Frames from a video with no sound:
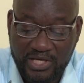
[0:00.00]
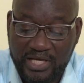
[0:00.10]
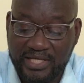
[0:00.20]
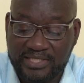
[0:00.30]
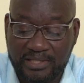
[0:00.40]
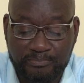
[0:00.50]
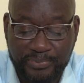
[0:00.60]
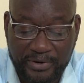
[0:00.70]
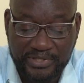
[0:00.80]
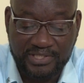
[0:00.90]
It is
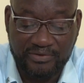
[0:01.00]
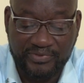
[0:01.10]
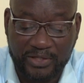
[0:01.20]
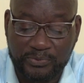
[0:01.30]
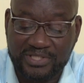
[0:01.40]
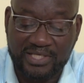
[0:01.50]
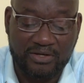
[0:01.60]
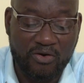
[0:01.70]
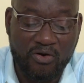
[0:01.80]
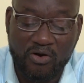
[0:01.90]
imperative that we take
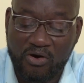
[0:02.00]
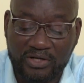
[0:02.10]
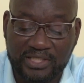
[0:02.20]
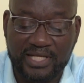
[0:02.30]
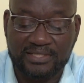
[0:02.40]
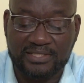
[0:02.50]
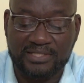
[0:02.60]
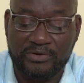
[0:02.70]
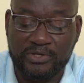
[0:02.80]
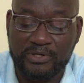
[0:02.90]
all the
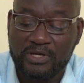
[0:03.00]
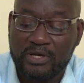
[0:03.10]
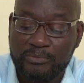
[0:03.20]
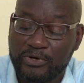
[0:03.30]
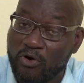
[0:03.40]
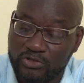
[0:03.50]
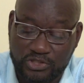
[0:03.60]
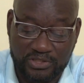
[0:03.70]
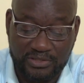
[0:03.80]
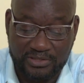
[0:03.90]
necessary
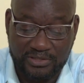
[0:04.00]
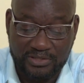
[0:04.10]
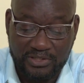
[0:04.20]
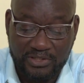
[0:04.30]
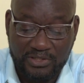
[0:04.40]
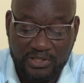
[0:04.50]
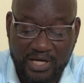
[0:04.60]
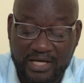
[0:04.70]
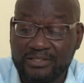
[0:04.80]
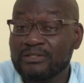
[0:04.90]
precautions
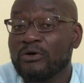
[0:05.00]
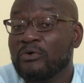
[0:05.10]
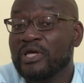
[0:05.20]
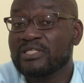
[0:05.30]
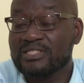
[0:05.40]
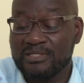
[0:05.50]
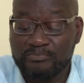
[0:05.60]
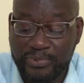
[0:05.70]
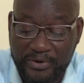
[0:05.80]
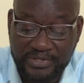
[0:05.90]
and it is
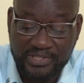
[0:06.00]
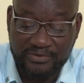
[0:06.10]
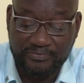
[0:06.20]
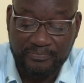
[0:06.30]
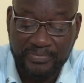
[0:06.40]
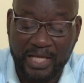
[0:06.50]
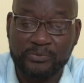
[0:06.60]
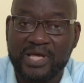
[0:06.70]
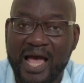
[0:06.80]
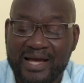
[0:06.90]
imperative that
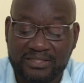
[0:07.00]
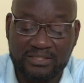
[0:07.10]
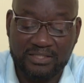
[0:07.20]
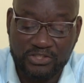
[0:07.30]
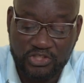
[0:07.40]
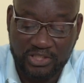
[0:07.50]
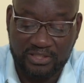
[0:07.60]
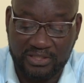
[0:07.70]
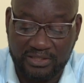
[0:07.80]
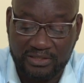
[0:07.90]
we act
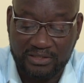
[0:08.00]
urgently